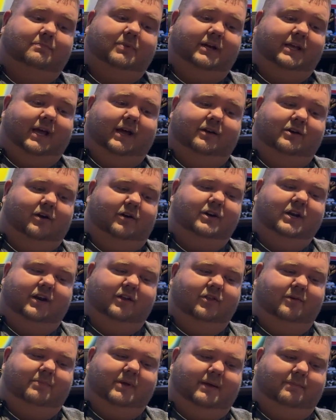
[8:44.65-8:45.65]
But yeah, none of
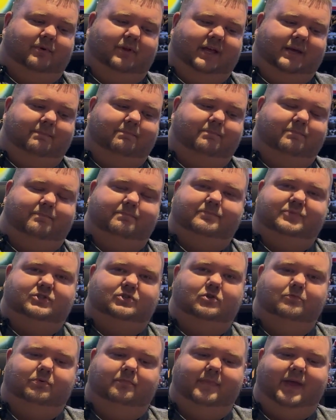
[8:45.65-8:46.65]
the people like
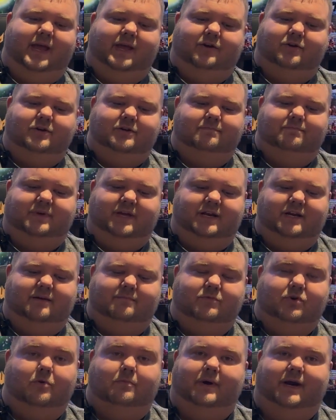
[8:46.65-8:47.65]
Superman couldn't beat
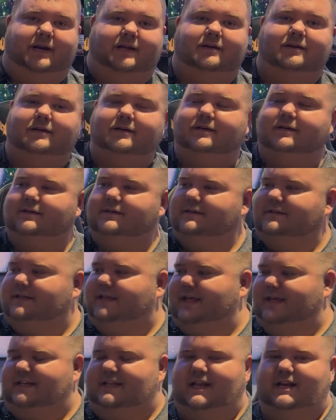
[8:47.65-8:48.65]
him. Nobody,
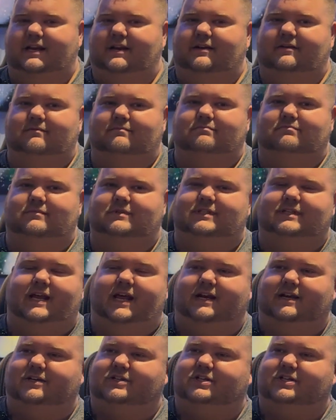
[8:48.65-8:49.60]
like they didn't stand a